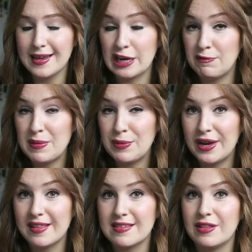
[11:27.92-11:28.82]
and I've been
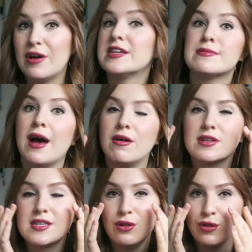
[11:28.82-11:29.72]
wearing this a lot as well,
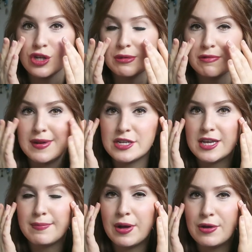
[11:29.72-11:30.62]
just along the top of my
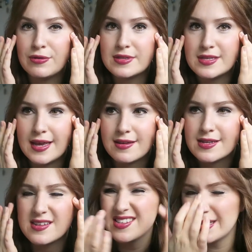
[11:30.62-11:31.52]
cheekbones
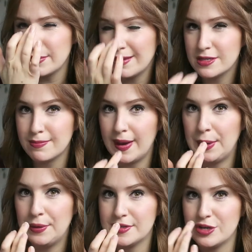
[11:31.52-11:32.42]
and sometimes on my
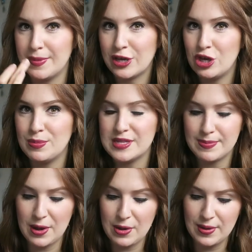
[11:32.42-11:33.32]
nose and on my Cupid's
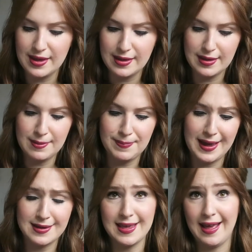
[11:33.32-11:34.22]
bow.
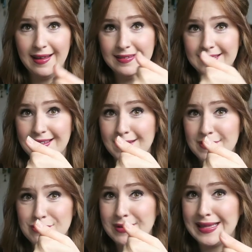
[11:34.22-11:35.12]
But yeah, I'm
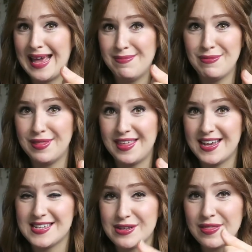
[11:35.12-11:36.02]
just really happy with
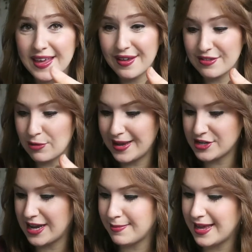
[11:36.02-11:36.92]
these. So thank you so
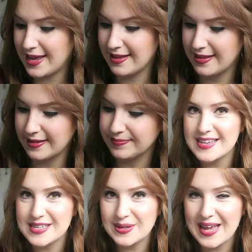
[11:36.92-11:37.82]
much, Amy.
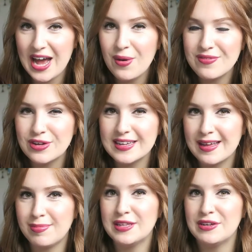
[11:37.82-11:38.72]
So now I've got a
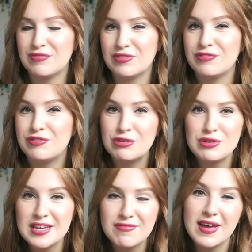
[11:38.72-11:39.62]
couple of
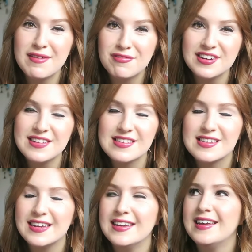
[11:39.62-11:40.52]
foodie
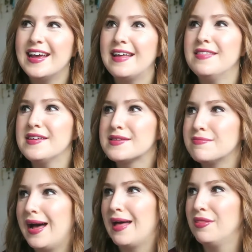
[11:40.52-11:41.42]
favorites. And this
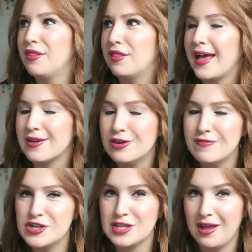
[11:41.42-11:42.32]
month, like
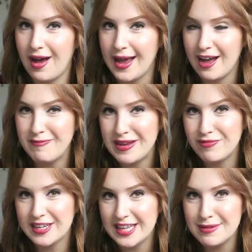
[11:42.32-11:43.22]
over July, I've
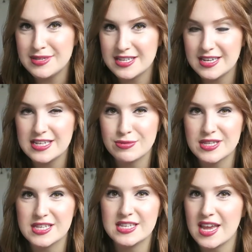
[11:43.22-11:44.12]
been really obsessed
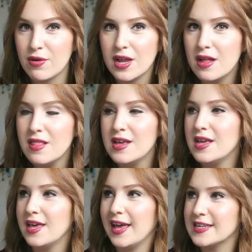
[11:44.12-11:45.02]
with cereal
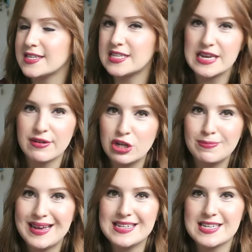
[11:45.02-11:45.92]
and
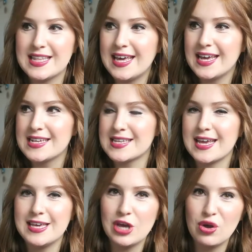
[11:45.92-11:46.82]
cereal-based things,
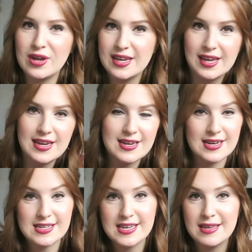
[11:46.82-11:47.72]
like yogurty,
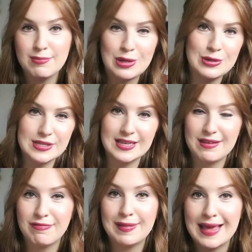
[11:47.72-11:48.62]
nutty,
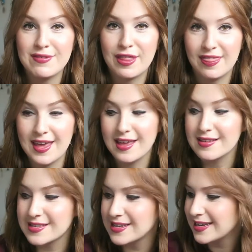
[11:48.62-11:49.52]
muesli-flavored
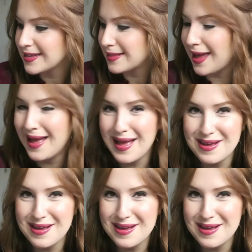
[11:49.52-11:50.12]
things. Like,